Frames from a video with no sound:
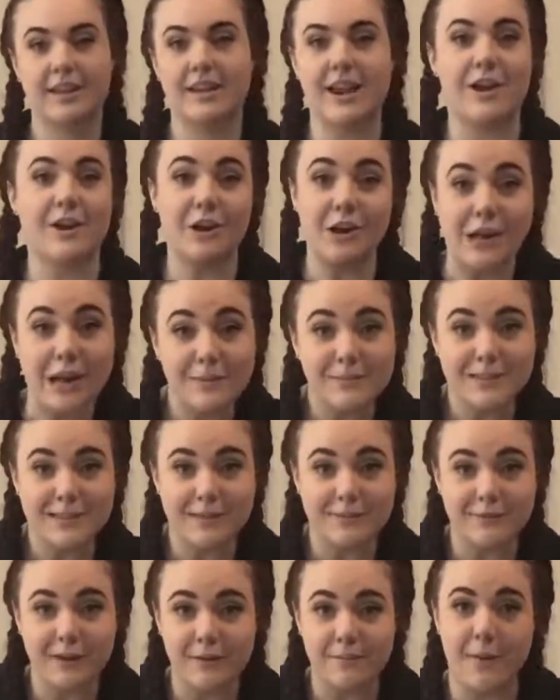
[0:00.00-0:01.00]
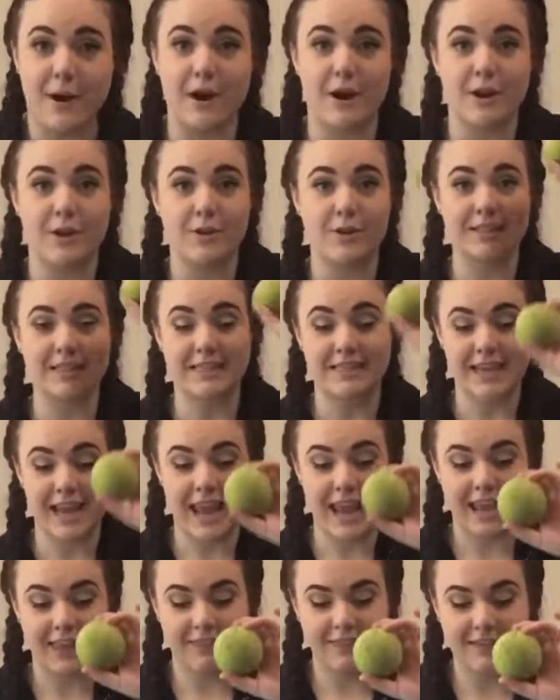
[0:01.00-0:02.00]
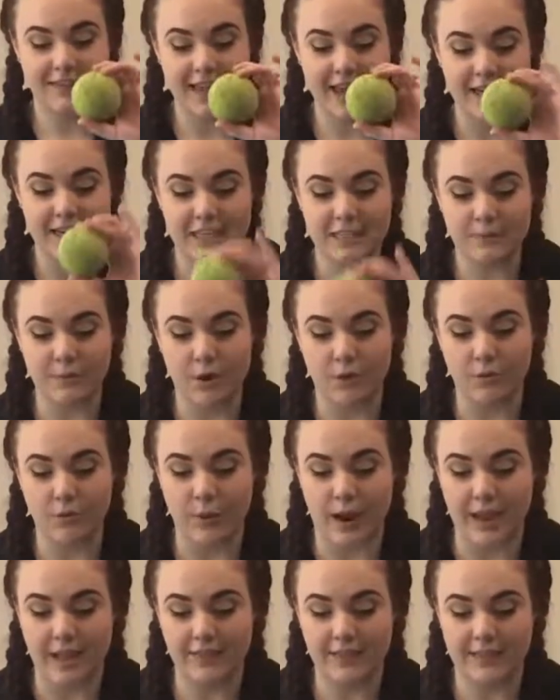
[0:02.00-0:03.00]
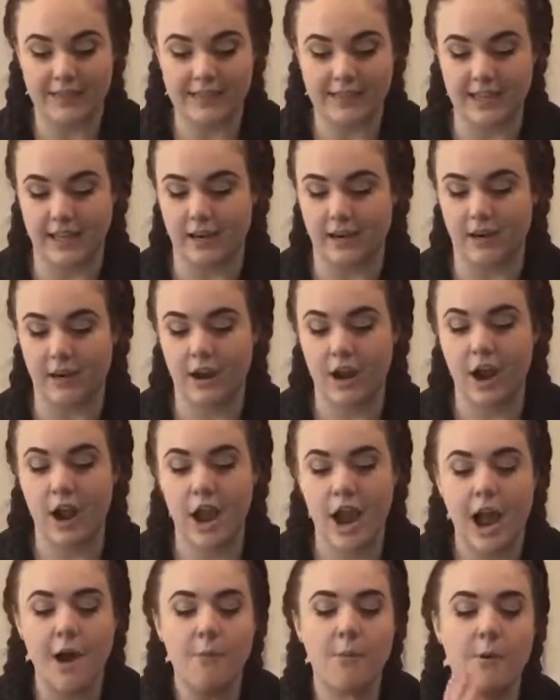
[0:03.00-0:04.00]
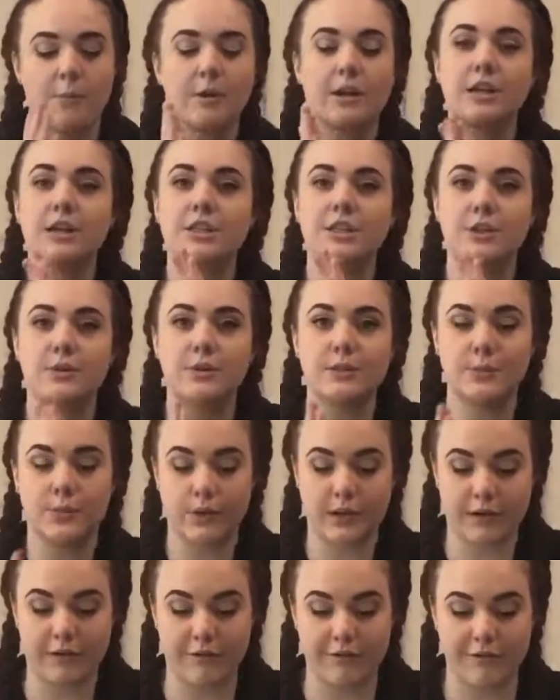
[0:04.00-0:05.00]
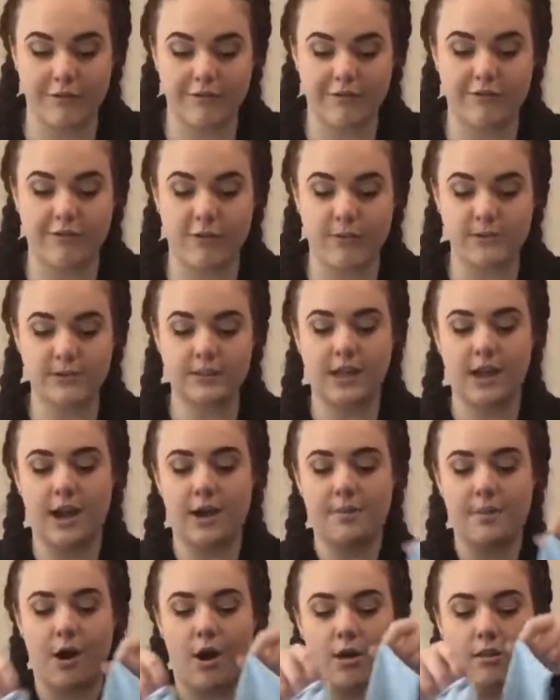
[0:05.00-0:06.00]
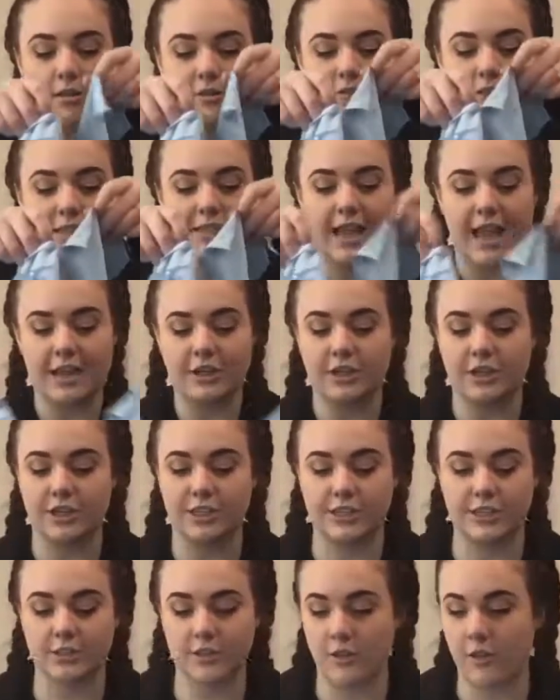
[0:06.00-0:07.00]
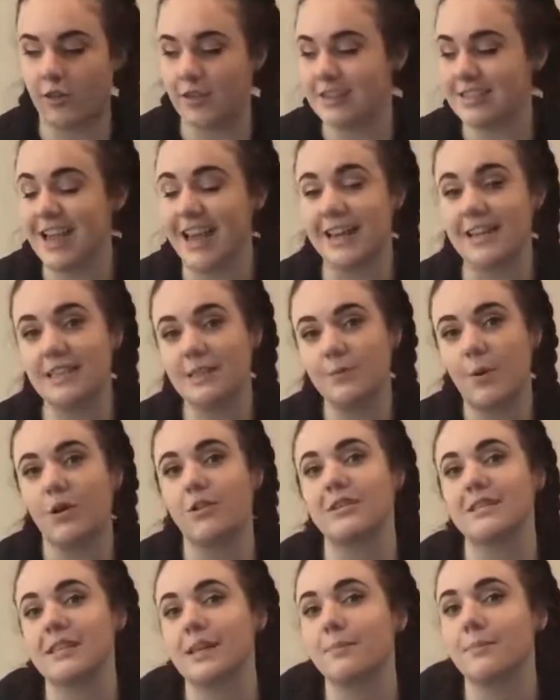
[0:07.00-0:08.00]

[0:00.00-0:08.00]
Now here comes the fun part. You get to take the tennis ball right in the center. And what we're gonna do is we're gonna fold up all of these edges so that the tennis ball is